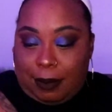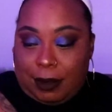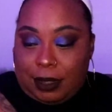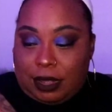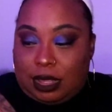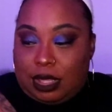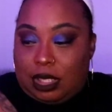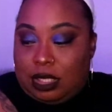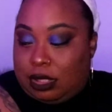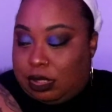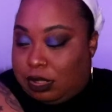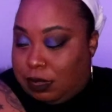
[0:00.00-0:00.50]
I
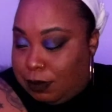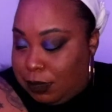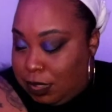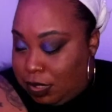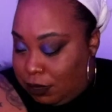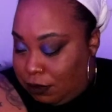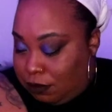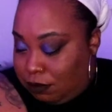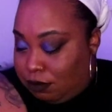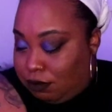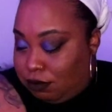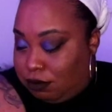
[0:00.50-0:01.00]
put the, let
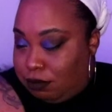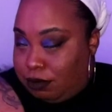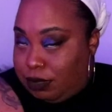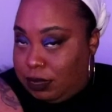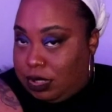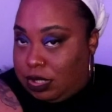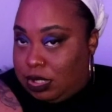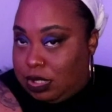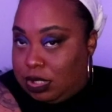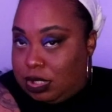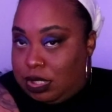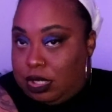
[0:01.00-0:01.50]
me
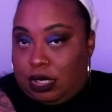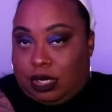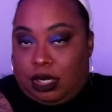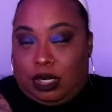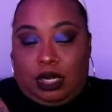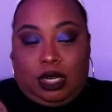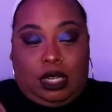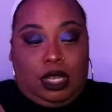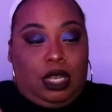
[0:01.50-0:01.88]
put this here.